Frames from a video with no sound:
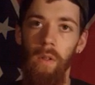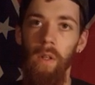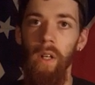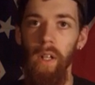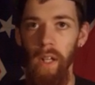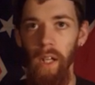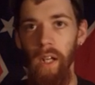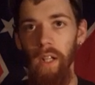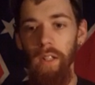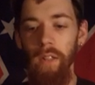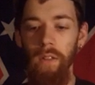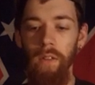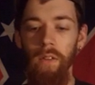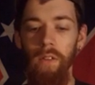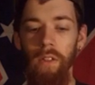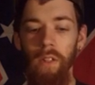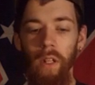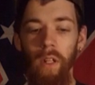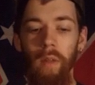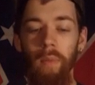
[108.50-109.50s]
look at it,
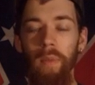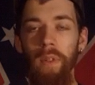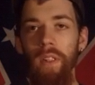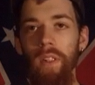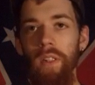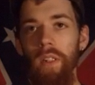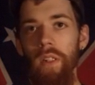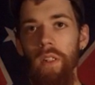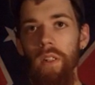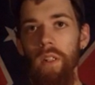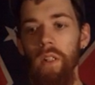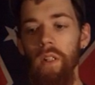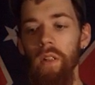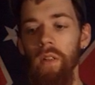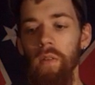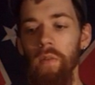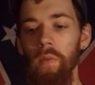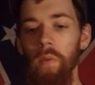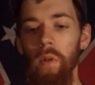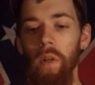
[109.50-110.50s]
shade the pieces, and
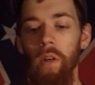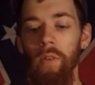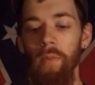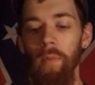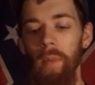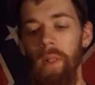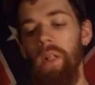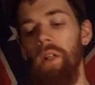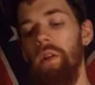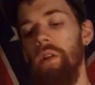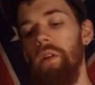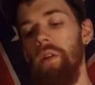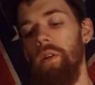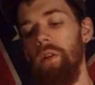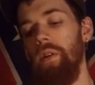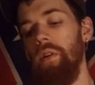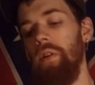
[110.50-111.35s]
then we'll go from there.